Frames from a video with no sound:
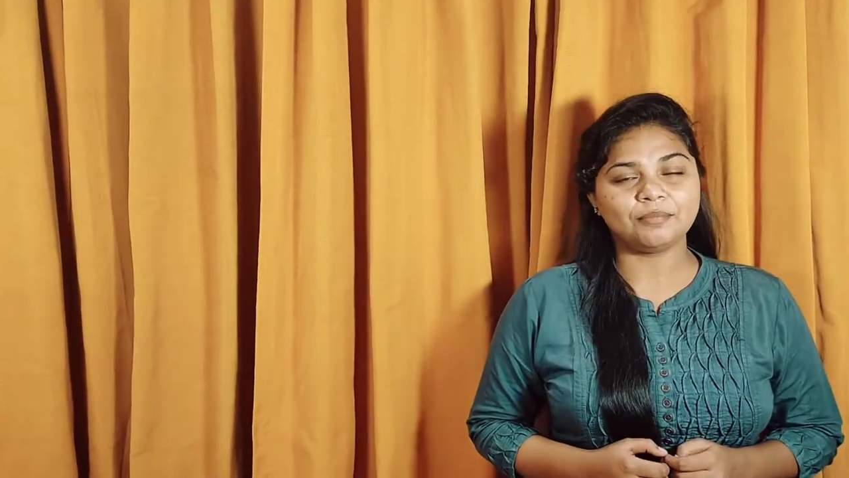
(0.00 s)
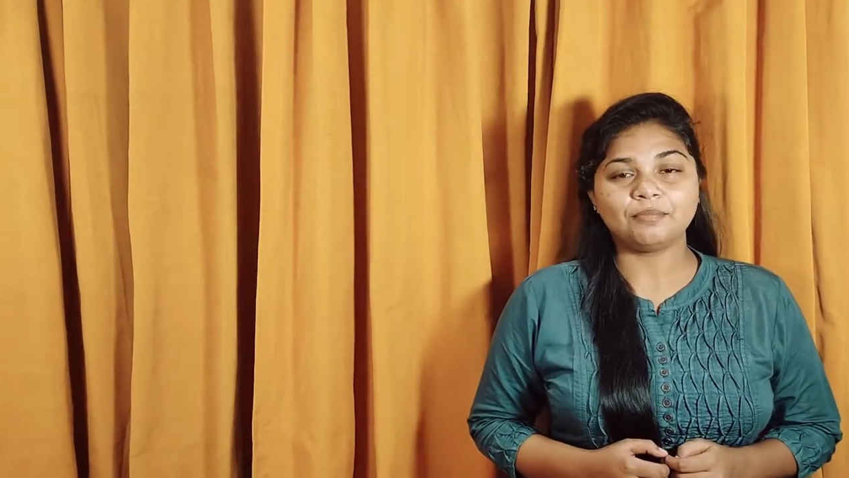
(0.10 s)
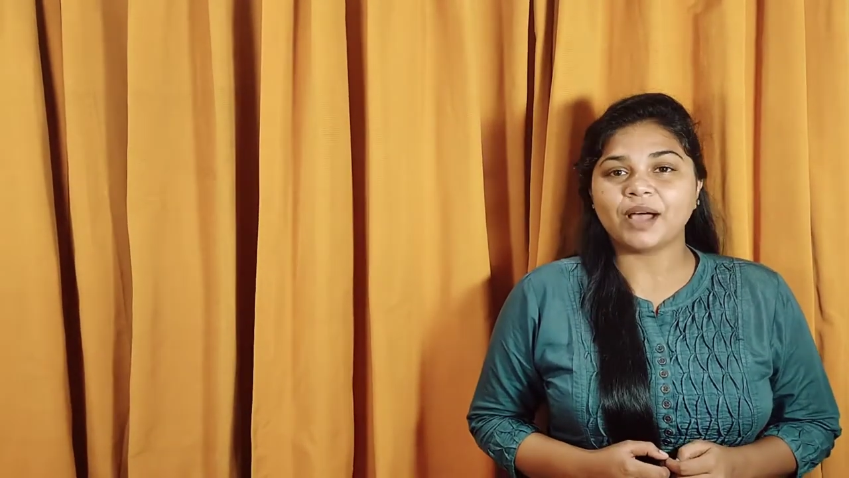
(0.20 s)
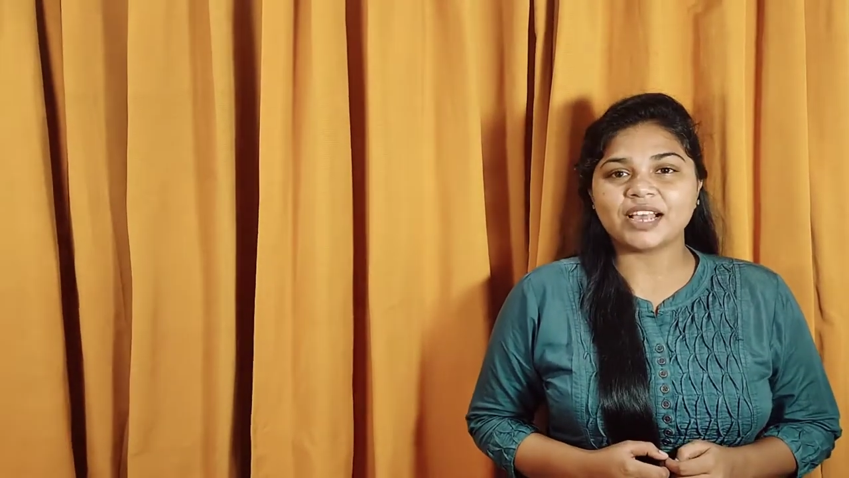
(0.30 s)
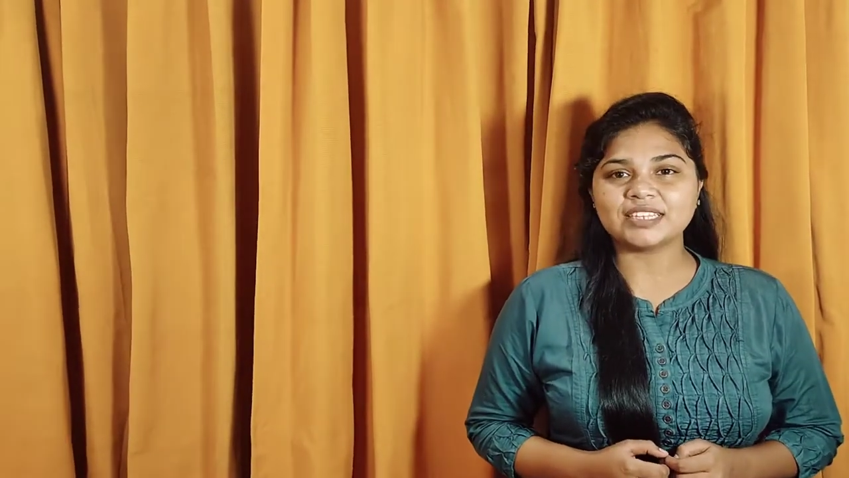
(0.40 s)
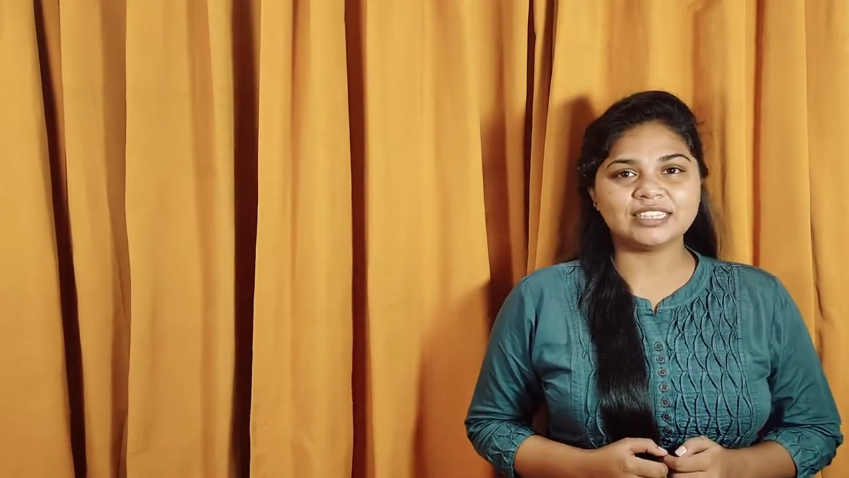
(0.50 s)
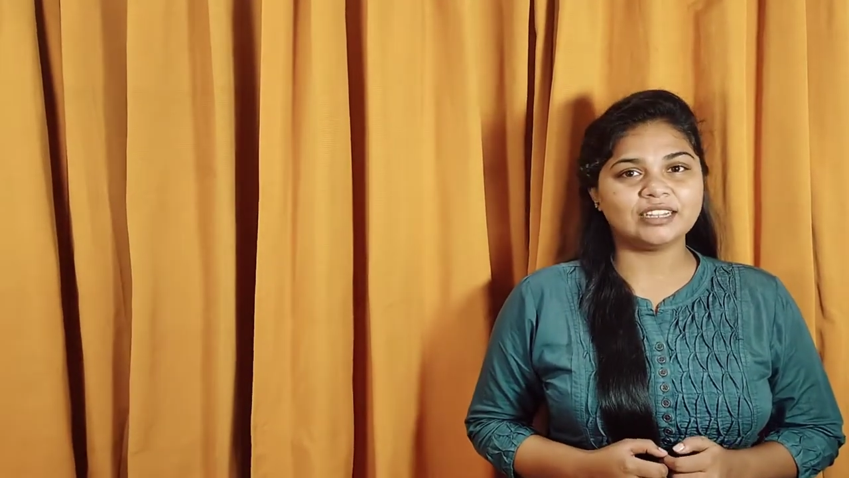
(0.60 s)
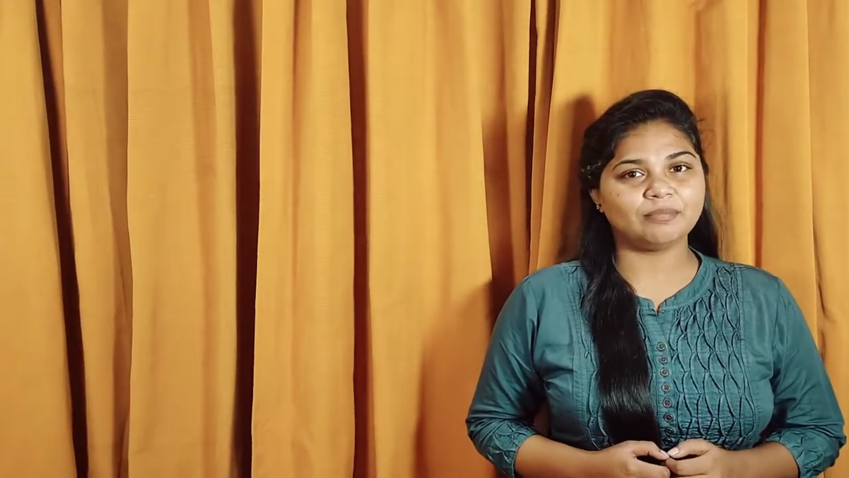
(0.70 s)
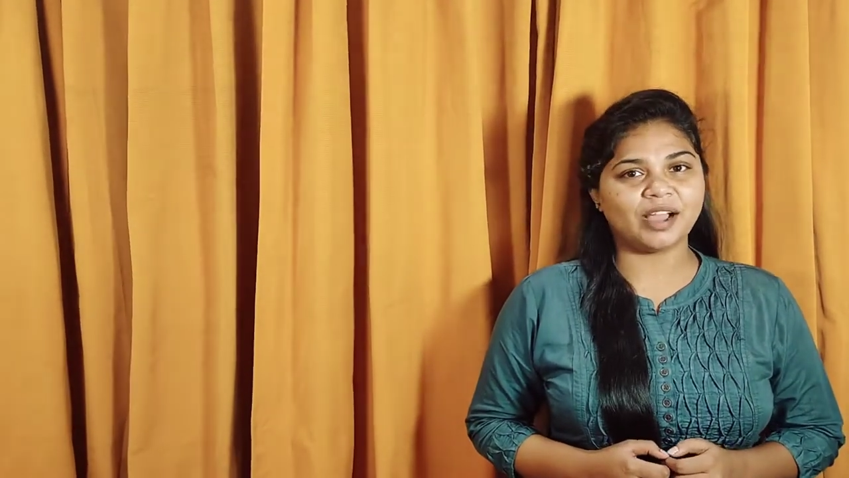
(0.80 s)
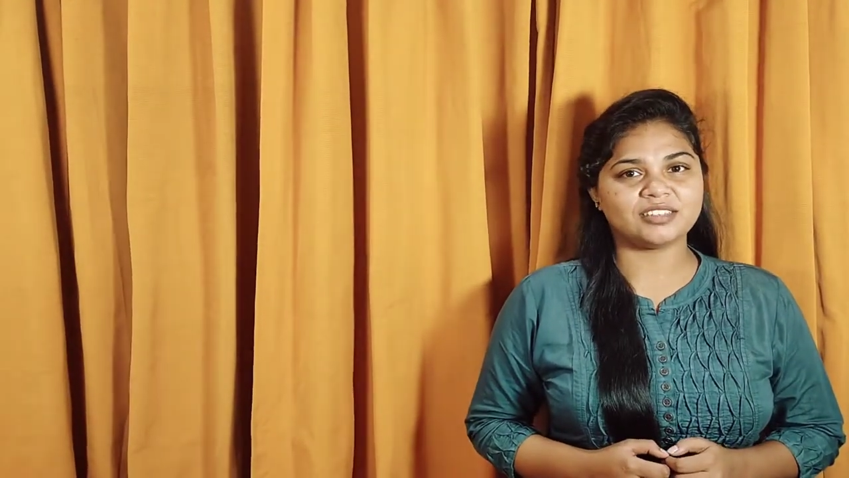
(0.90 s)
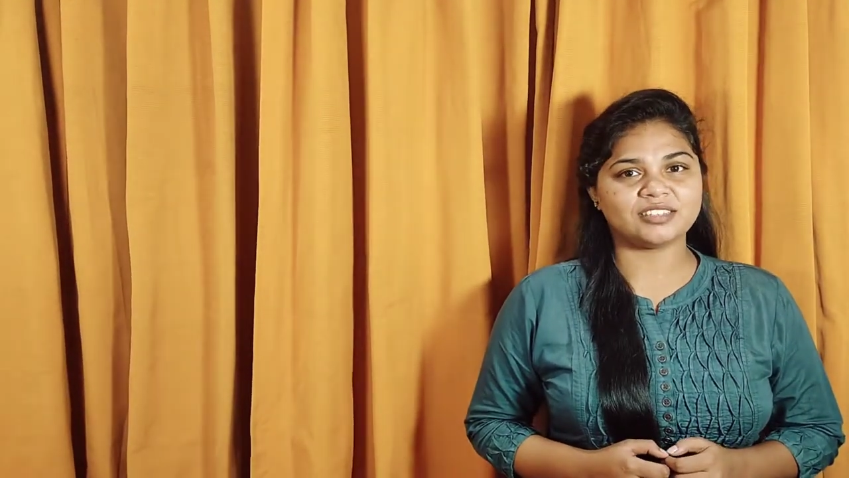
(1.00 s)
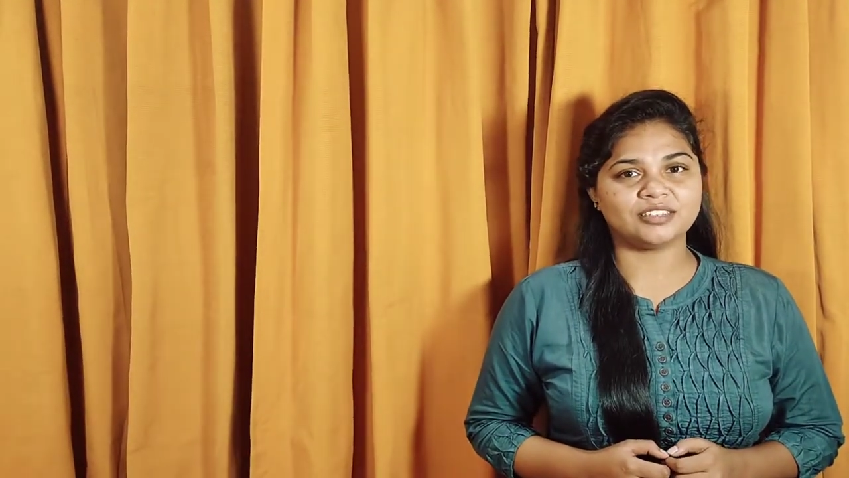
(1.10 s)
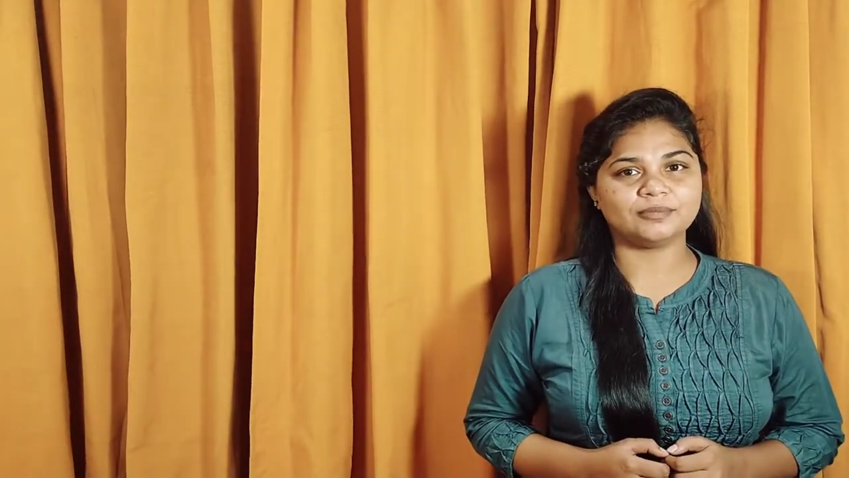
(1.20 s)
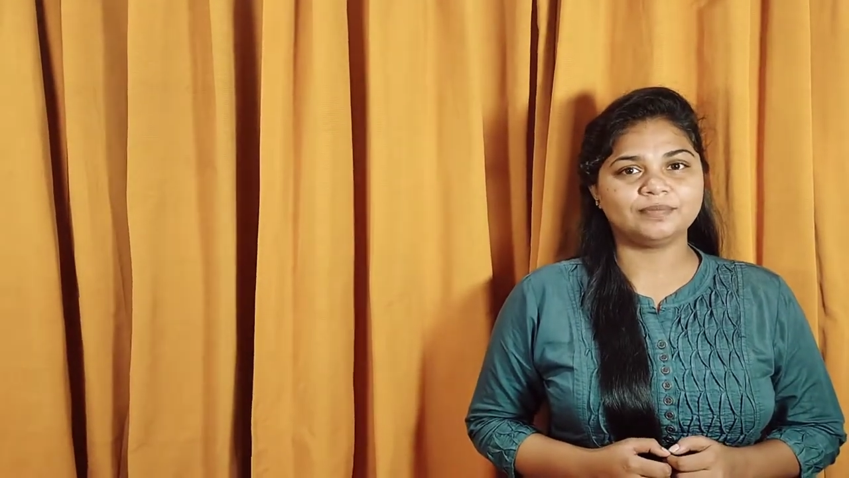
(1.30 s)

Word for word: passing the parcel